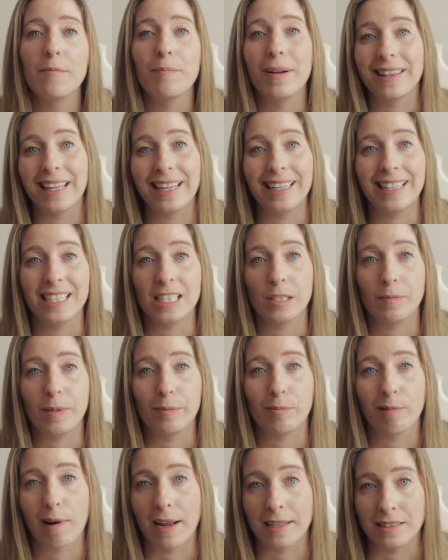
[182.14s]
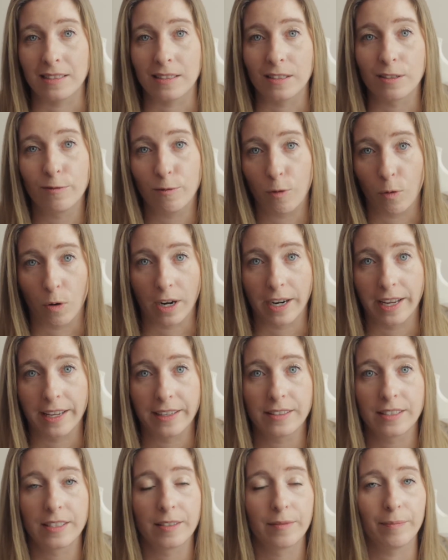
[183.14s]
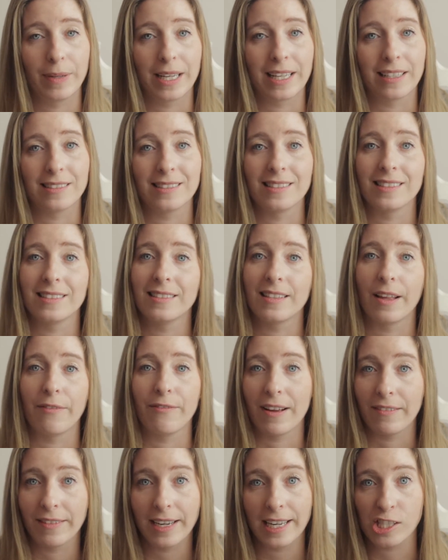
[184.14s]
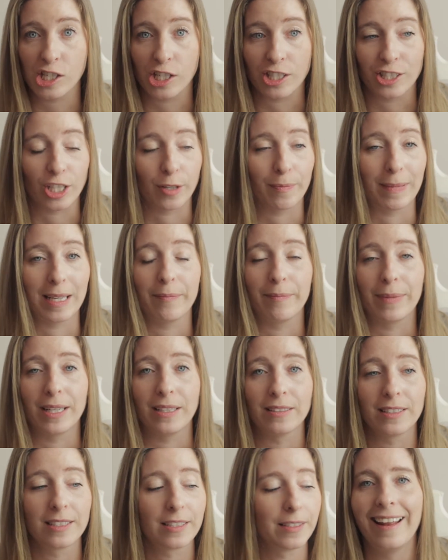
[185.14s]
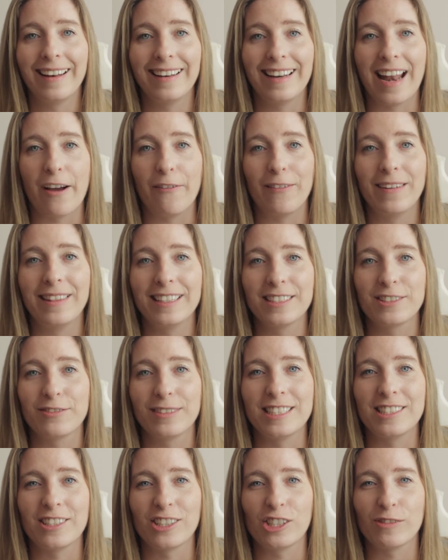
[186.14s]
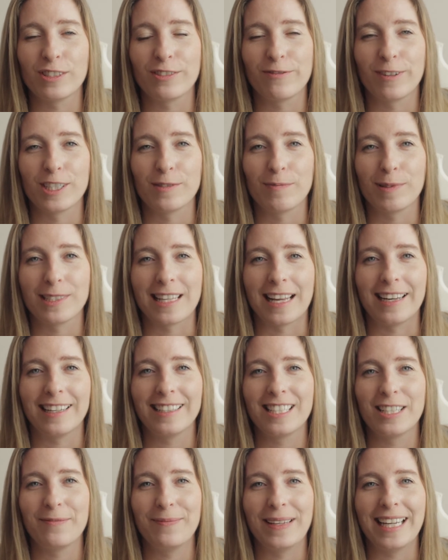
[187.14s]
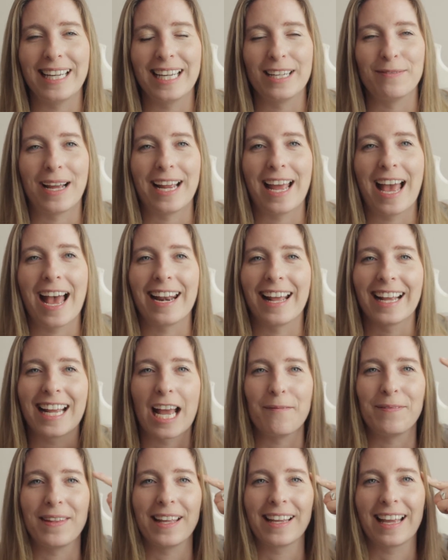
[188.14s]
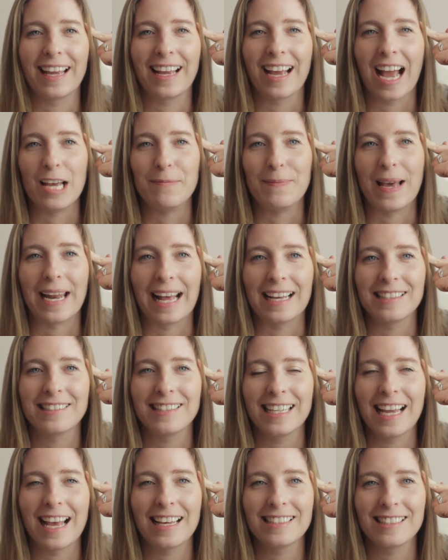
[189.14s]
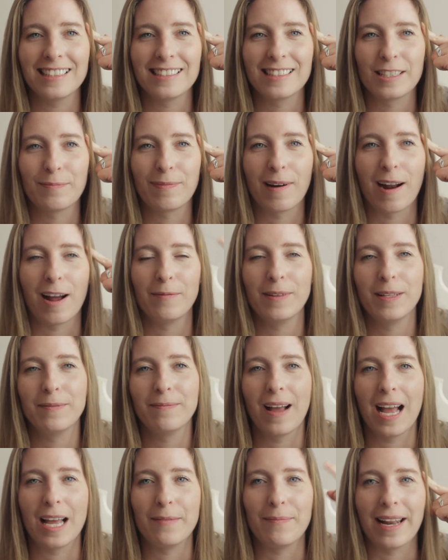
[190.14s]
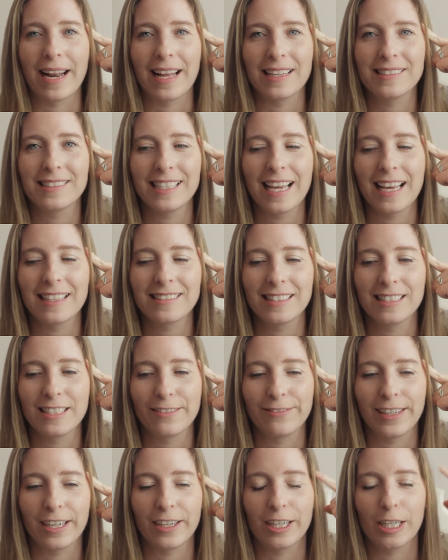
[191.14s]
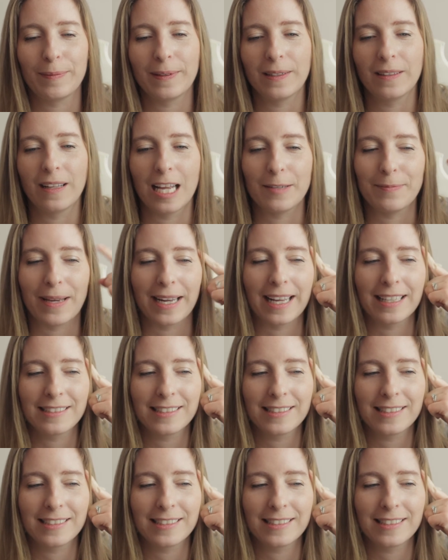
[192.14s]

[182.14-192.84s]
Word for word: but they need to be present for it because the foundations are being built. Now, when this research was first presented to me, in my head I kept thinking, I bet SES is a problem, I bet SES is a variable, I bet